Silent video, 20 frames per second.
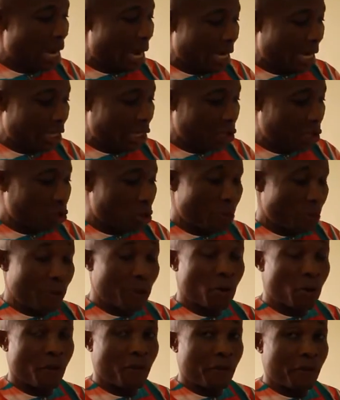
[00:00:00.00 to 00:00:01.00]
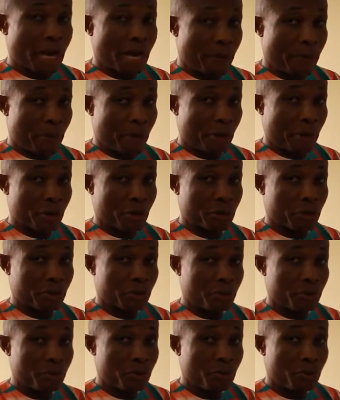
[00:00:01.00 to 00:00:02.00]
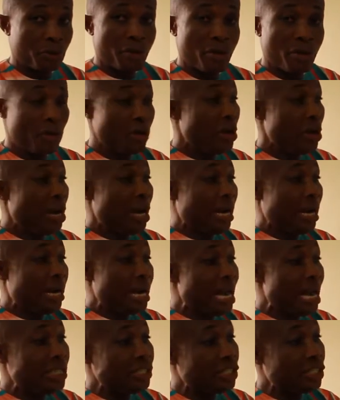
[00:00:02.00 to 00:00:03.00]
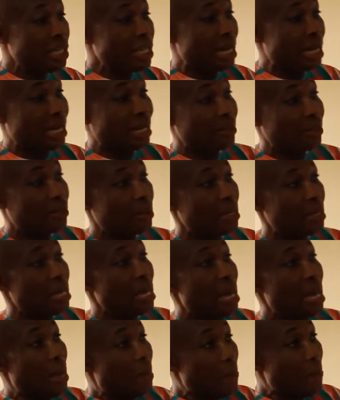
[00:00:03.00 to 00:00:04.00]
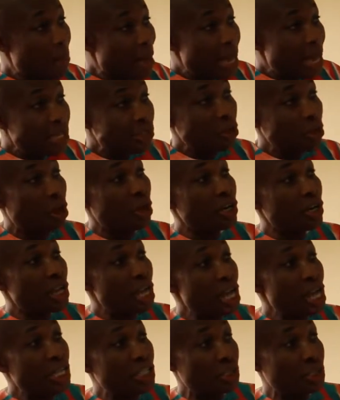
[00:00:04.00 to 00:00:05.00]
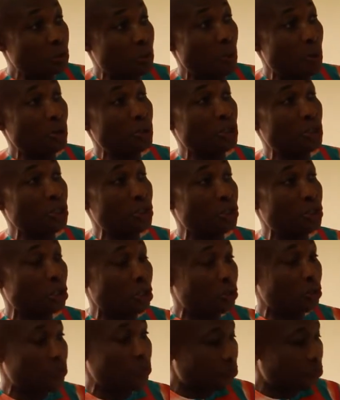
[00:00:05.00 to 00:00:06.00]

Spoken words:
and the Tropic of Capricorn. Nigeria, based on its position,